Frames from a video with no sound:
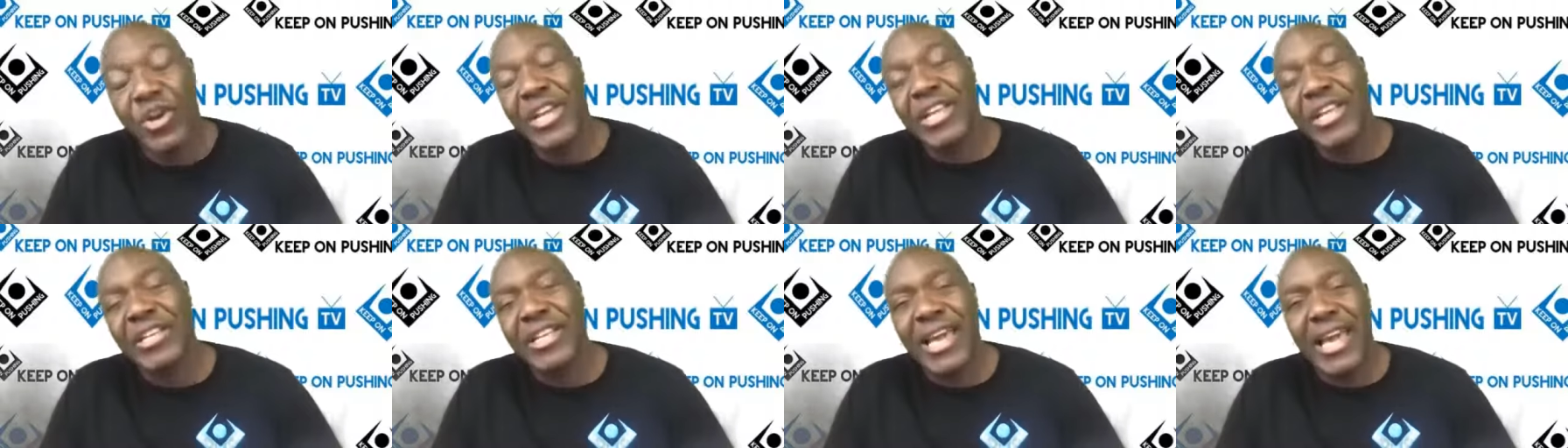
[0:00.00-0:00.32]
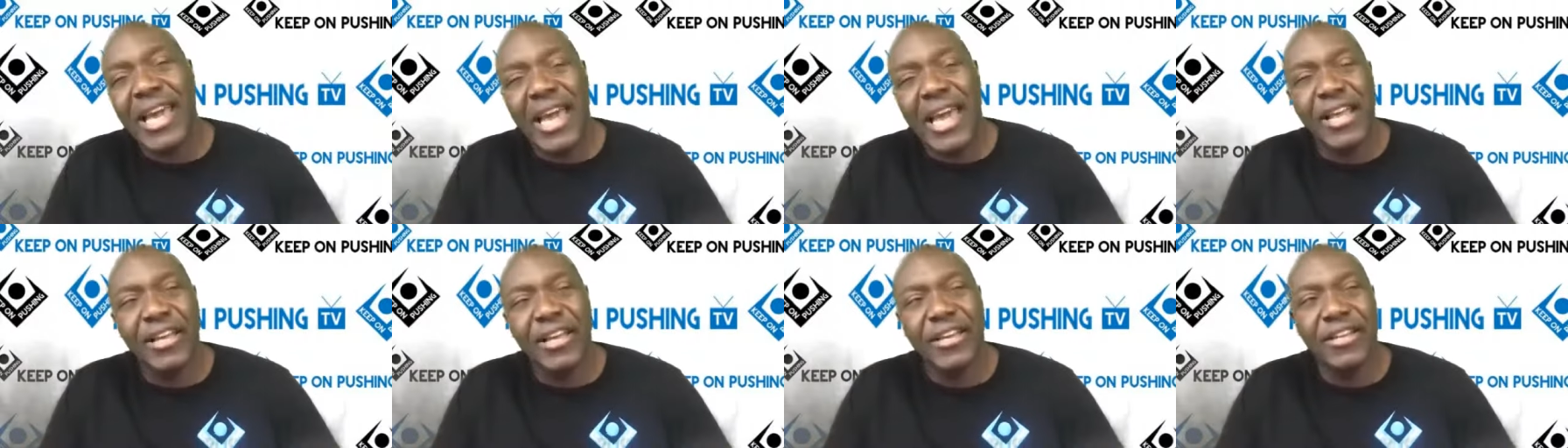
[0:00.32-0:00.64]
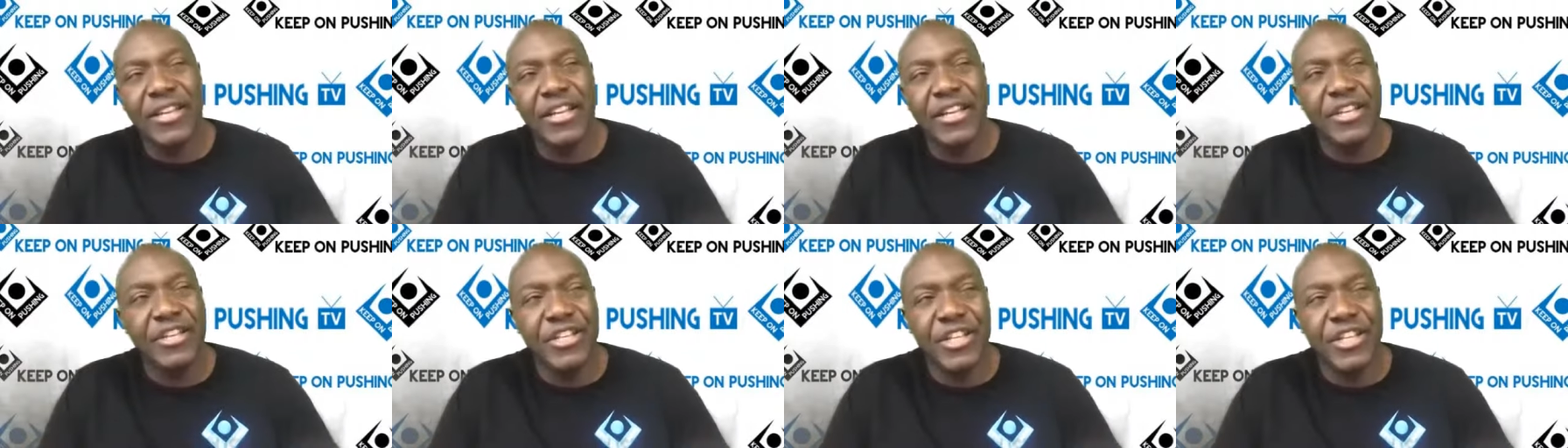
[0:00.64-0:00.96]
in the end,
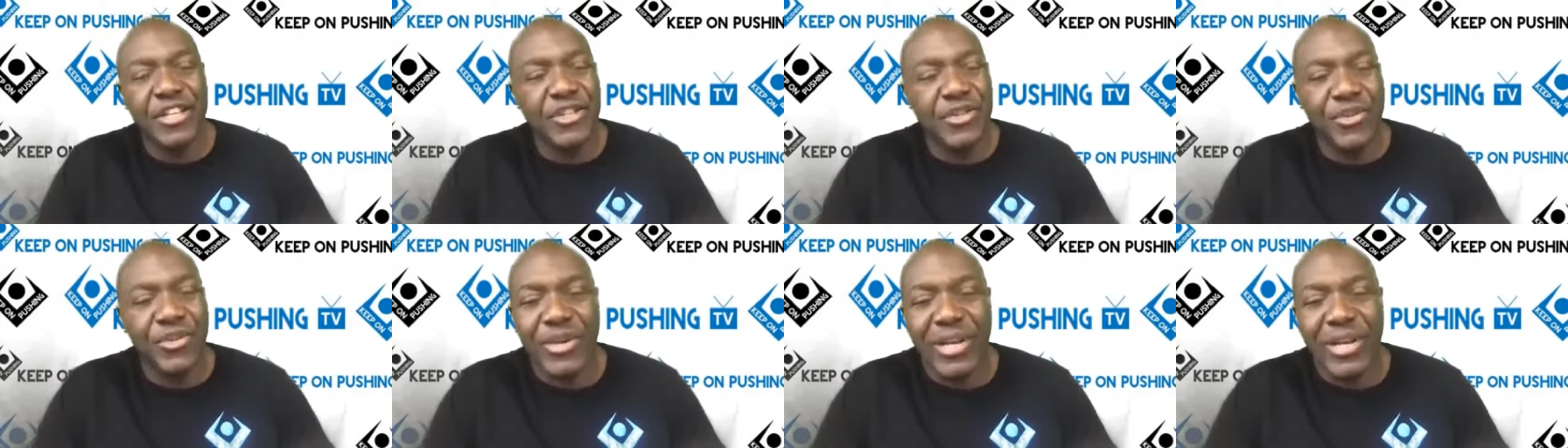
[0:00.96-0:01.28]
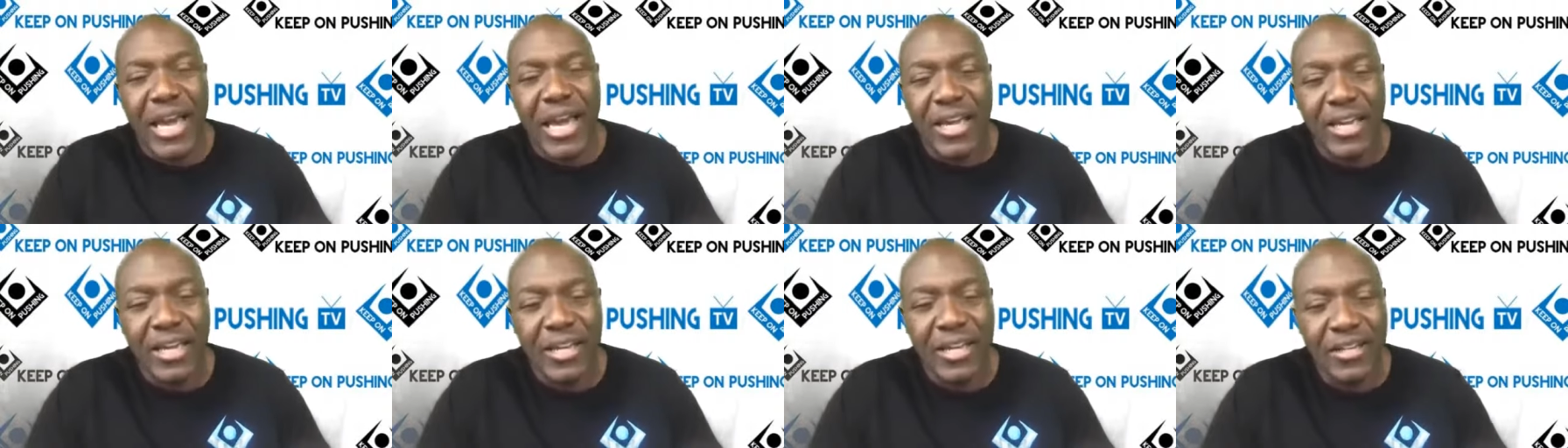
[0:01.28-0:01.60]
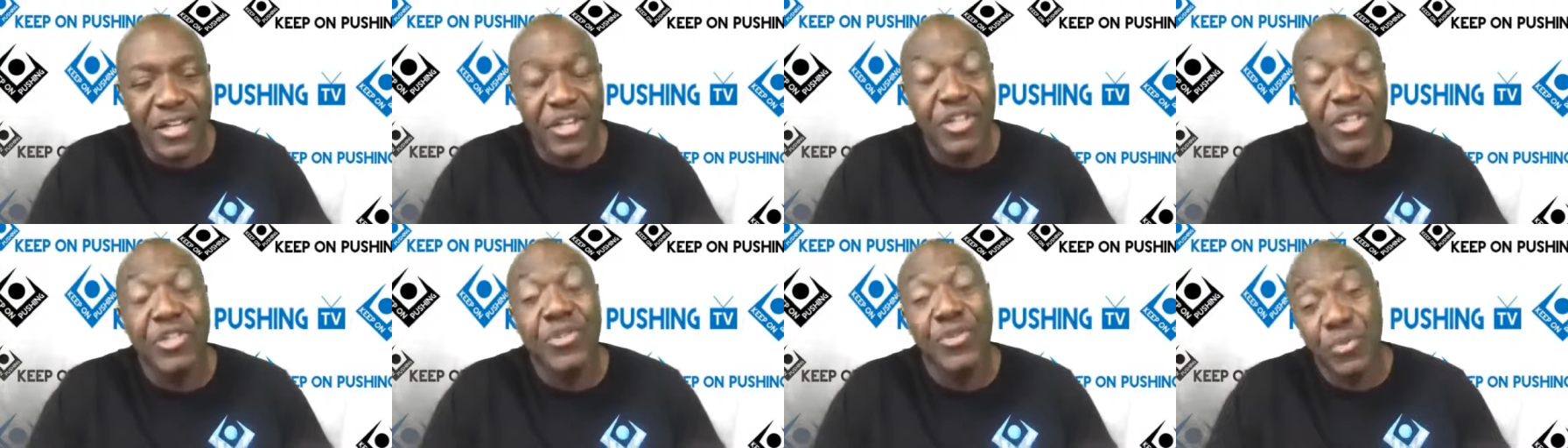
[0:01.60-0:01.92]
did you like it?
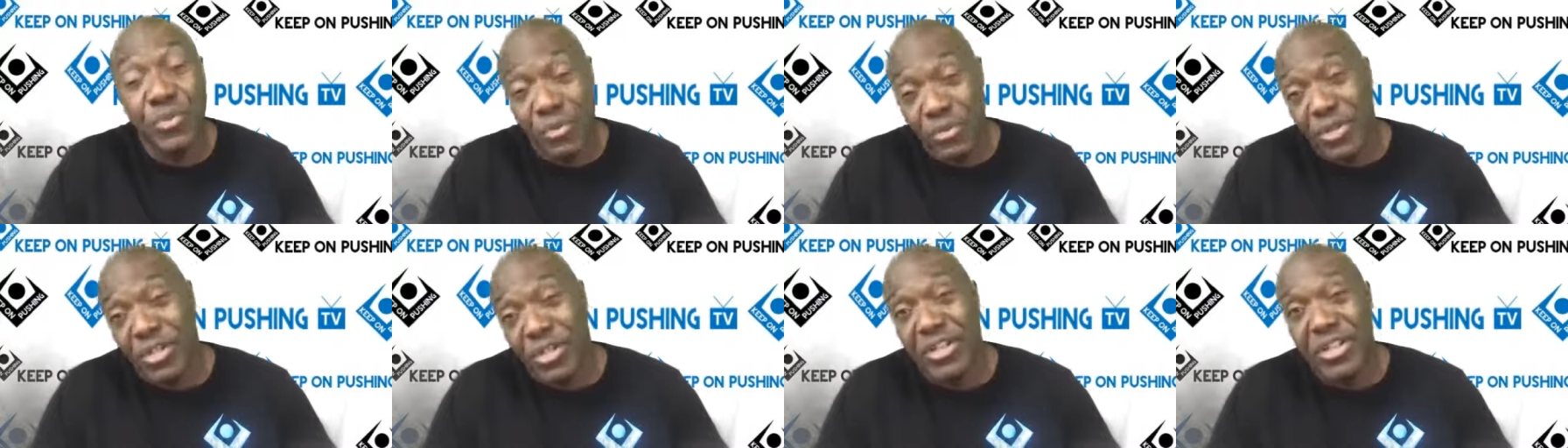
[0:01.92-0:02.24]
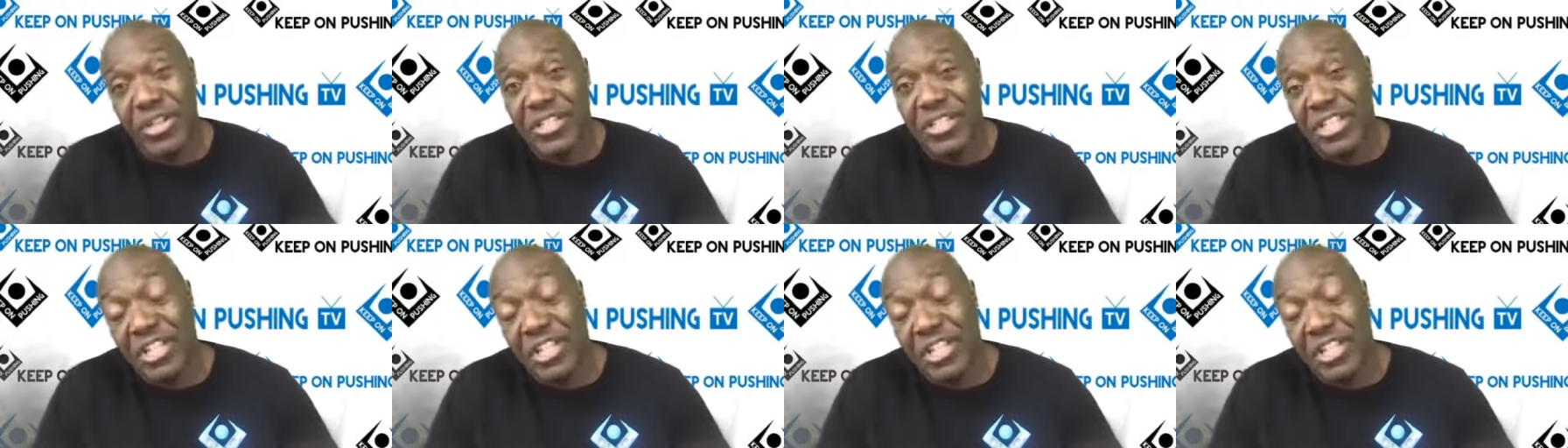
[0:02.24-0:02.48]
Did the team?